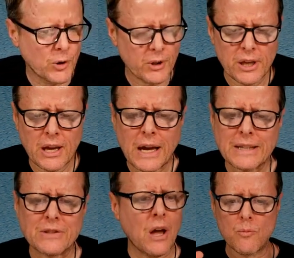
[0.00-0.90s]
Okay
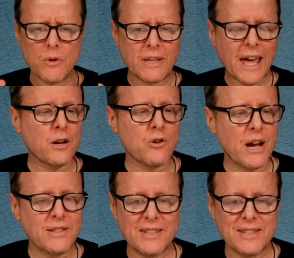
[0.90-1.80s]
guys, we
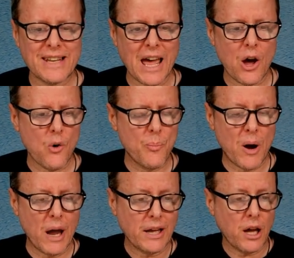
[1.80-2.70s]
categorize these now
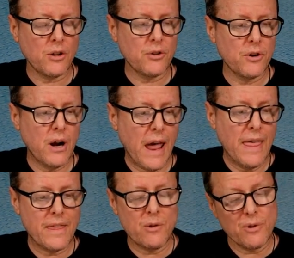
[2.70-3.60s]
by color
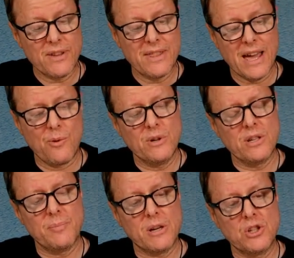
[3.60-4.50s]
and then within that we
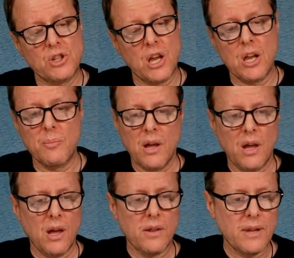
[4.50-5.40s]
did it by shape.
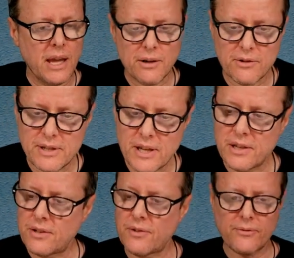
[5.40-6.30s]
And the anal
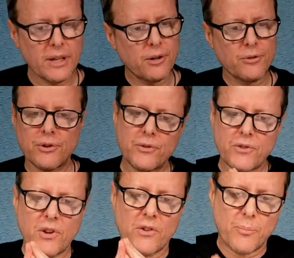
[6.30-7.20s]
retentive Lego dude
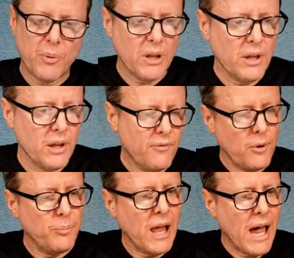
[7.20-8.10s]
says B
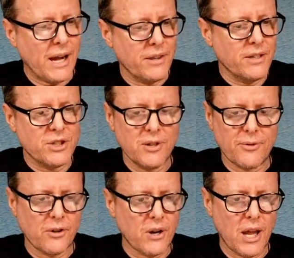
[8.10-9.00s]
for black and then G
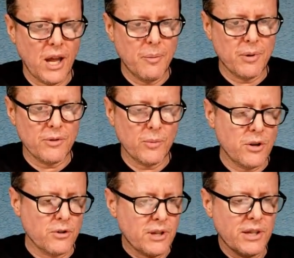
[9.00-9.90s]
for gray, but the way
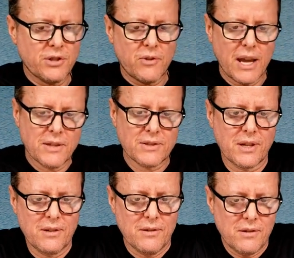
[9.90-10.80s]
you're looking at your right hand
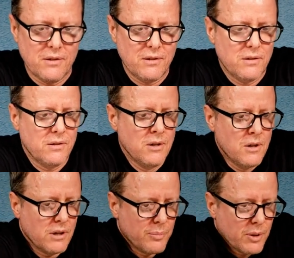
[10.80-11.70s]
side, oh. Uh.
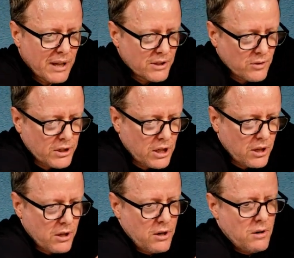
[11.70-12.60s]
You gotta put the blacks over
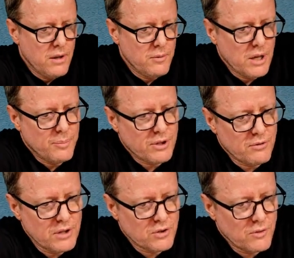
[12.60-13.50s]
here and then we gotta put
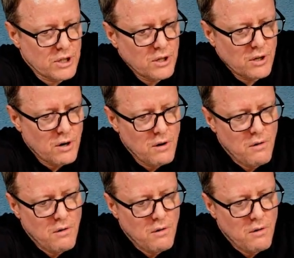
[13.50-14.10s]
the grays over here.